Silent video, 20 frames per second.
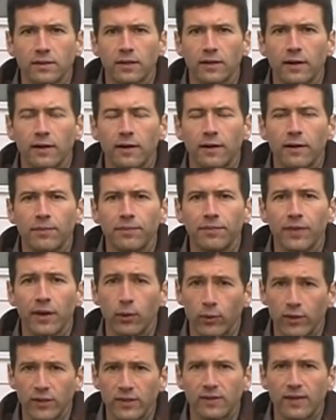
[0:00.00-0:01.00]

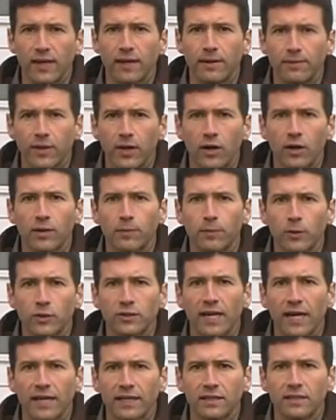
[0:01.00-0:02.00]
that we sent him there to
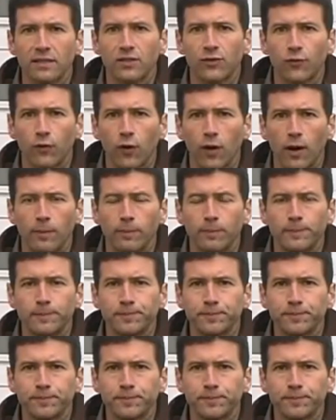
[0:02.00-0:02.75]
protect us from.